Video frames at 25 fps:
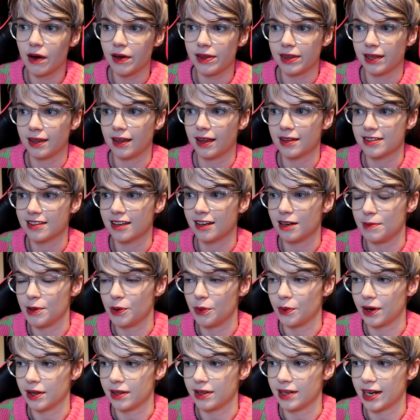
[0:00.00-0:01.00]
I think that's going to be
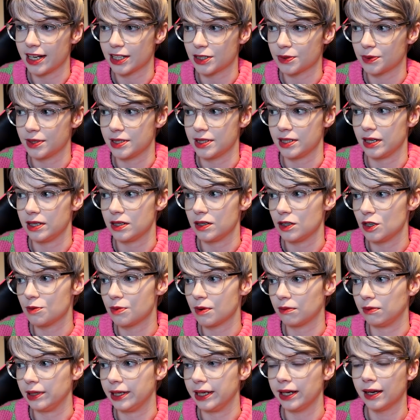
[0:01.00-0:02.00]
one of the next ones I do,
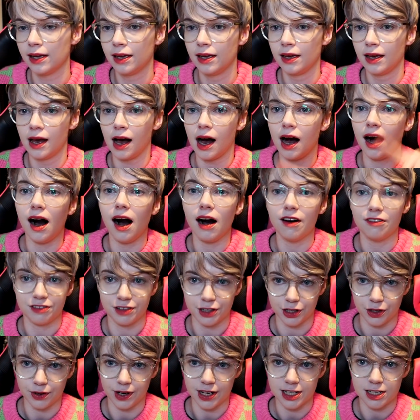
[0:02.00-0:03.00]
probably
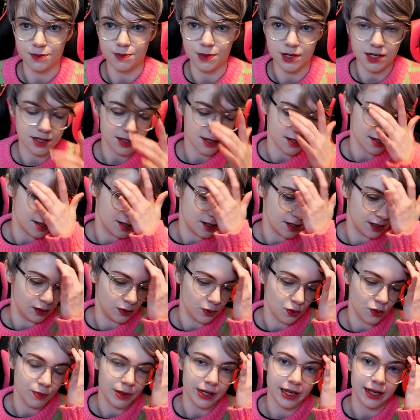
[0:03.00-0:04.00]
after Christmas, because it'll
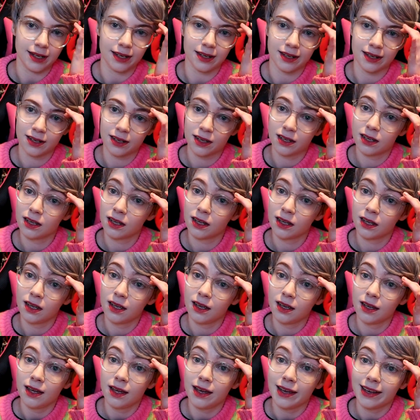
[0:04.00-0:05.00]
all be
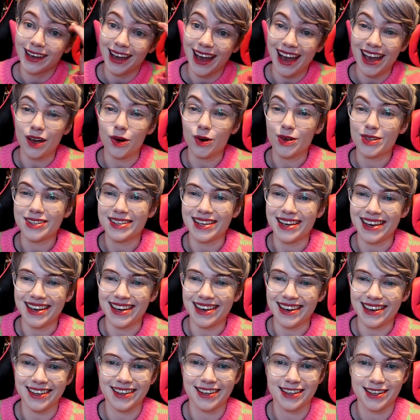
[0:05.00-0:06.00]
chaos
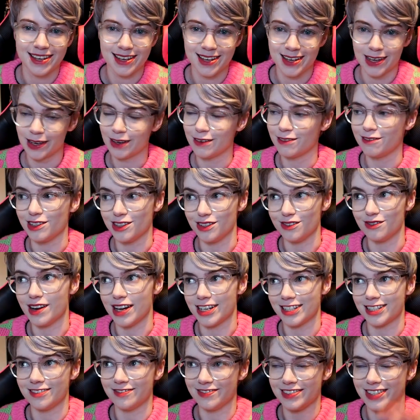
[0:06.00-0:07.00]
here for the
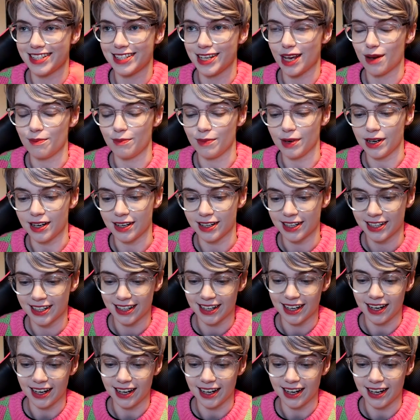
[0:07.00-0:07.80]
rest of December.